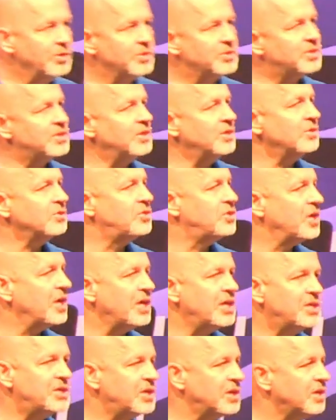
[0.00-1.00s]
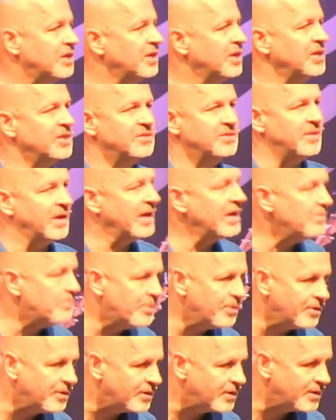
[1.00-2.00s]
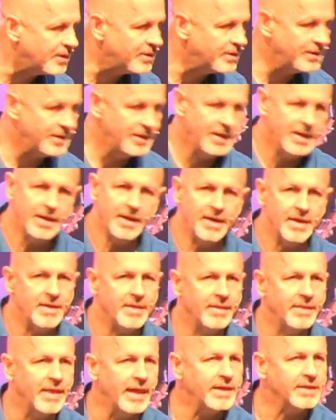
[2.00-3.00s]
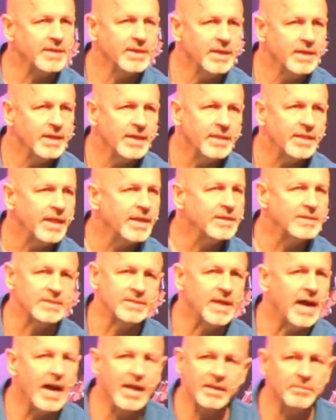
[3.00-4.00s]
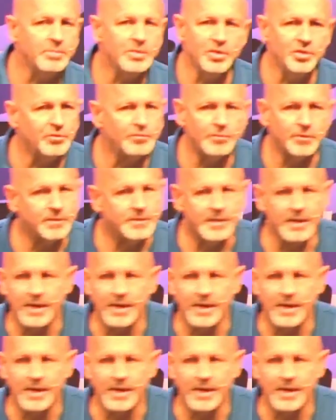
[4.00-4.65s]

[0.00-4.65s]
and you're still changing his diaper, that is not a beautiful